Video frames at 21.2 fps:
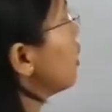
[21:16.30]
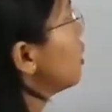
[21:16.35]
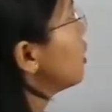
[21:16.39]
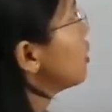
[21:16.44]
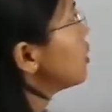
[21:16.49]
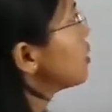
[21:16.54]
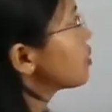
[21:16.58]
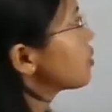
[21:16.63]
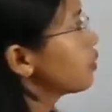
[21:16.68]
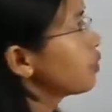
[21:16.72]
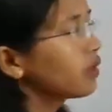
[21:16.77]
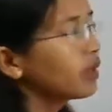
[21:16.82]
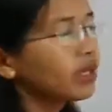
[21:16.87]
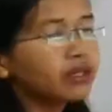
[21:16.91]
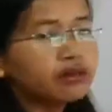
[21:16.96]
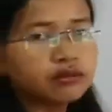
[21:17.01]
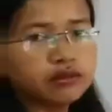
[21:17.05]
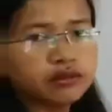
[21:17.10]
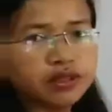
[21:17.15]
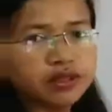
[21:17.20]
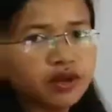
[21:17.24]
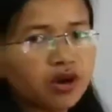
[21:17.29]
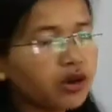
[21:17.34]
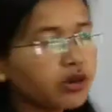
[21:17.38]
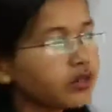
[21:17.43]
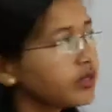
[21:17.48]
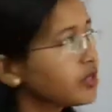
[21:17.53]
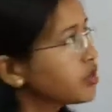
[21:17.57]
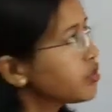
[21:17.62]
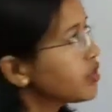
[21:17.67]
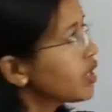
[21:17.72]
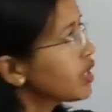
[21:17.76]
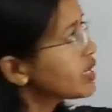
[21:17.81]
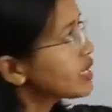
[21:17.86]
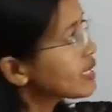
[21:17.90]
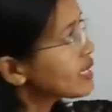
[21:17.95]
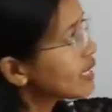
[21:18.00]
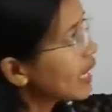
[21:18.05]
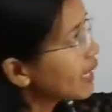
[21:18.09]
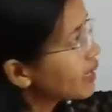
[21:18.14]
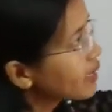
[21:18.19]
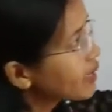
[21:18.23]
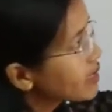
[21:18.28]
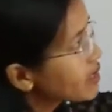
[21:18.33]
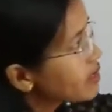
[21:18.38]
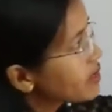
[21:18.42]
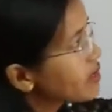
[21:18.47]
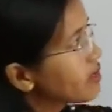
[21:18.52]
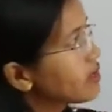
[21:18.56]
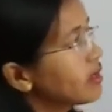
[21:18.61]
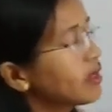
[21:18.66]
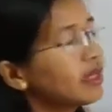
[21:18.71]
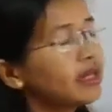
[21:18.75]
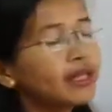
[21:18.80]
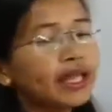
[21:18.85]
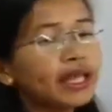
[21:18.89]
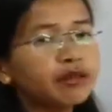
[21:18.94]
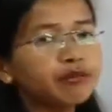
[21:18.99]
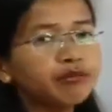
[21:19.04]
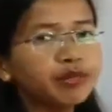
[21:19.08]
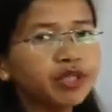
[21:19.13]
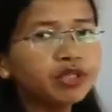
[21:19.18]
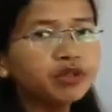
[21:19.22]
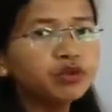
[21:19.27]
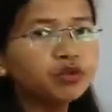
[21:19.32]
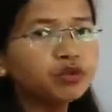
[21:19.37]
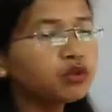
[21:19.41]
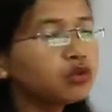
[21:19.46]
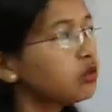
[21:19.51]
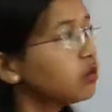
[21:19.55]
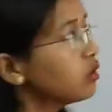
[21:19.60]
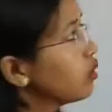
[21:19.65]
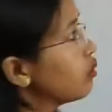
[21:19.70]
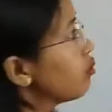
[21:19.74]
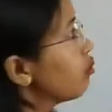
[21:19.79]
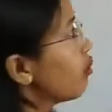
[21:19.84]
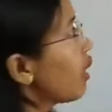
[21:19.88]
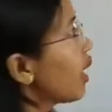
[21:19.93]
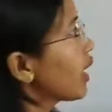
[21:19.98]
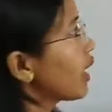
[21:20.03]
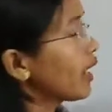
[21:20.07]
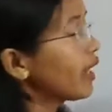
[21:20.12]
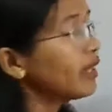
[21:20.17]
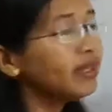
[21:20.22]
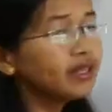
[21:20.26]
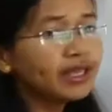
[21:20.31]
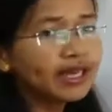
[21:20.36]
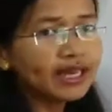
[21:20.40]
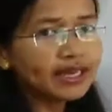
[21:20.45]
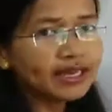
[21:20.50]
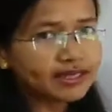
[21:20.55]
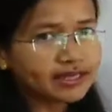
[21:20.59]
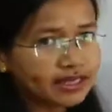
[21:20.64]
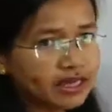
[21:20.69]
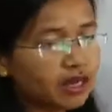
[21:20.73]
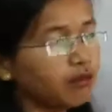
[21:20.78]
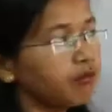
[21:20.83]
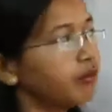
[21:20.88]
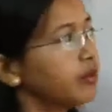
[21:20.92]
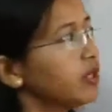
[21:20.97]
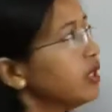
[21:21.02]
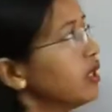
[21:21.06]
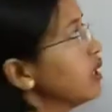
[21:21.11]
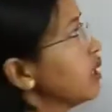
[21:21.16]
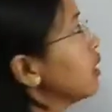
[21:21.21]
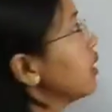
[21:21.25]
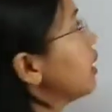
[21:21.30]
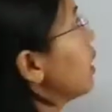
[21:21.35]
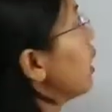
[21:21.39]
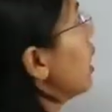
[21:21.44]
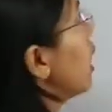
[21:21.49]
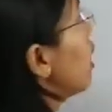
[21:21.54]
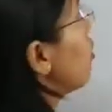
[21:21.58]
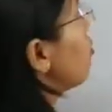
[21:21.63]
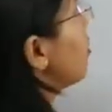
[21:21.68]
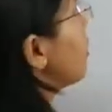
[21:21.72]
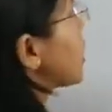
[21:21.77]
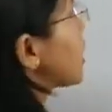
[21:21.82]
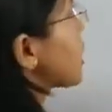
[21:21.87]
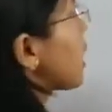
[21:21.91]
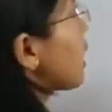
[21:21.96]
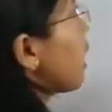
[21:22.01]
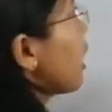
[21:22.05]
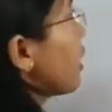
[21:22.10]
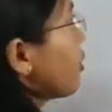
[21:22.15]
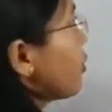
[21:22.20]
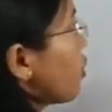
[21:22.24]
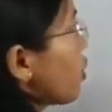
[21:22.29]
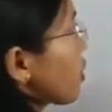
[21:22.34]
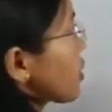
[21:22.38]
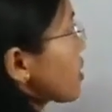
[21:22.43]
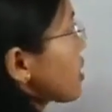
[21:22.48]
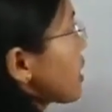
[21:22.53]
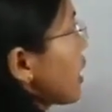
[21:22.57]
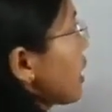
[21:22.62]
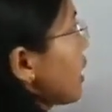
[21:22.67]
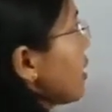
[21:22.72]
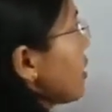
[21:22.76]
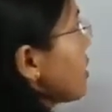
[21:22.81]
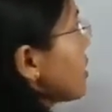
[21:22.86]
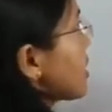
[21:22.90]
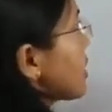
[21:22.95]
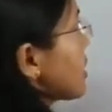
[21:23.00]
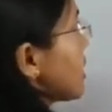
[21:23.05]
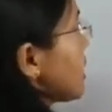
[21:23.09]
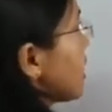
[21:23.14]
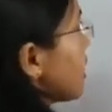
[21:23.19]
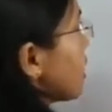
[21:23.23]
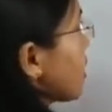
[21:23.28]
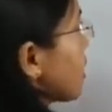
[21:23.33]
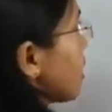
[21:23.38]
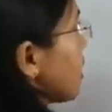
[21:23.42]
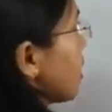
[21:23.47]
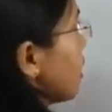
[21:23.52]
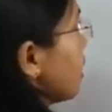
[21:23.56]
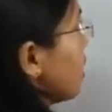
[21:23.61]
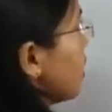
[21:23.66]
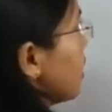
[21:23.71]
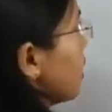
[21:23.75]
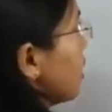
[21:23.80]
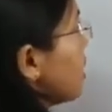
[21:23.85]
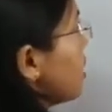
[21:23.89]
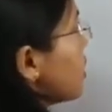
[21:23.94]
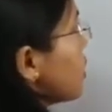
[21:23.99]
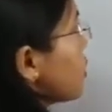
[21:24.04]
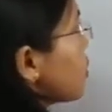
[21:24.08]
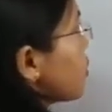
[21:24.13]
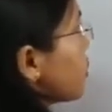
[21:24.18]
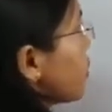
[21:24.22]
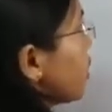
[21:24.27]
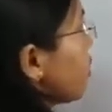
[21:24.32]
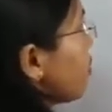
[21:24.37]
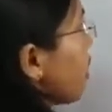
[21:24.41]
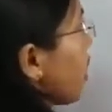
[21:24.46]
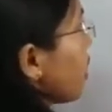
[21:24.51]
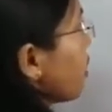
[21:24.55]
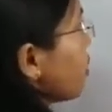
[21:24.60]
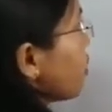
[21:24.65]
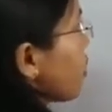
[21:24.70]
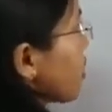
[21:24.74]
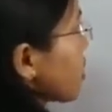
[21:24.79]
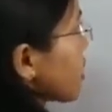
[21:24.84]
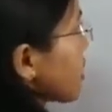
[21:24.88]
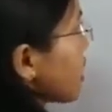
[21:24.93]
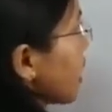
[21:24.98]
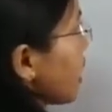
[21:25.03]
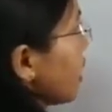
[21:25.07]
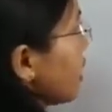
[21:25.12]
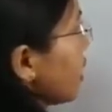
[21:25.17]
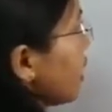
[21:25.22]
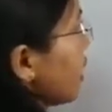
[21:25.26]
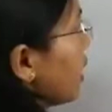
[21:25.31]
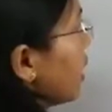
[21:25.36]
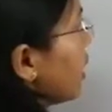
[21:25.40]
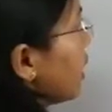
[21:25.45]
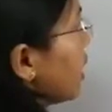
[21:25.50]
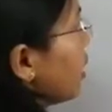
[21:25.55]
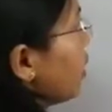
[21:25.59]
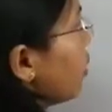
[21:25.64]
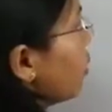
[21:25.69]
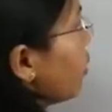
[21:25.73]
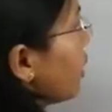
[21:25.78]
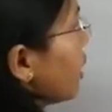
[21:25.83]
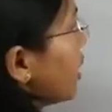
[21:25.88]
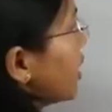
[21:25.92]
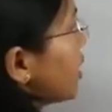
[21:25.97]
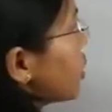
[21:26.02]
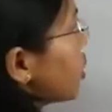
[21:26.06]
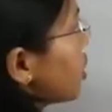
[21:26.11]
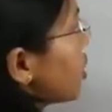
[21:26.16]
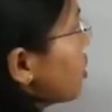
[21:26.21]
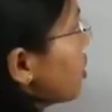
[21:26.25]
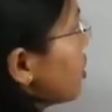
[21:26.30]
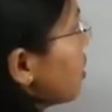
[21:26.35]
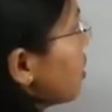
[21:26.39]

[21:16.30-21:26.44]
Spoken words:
So in order to understand this, let me do by an example. Metal hydroxide, let us take sodium hydroxide and AOH.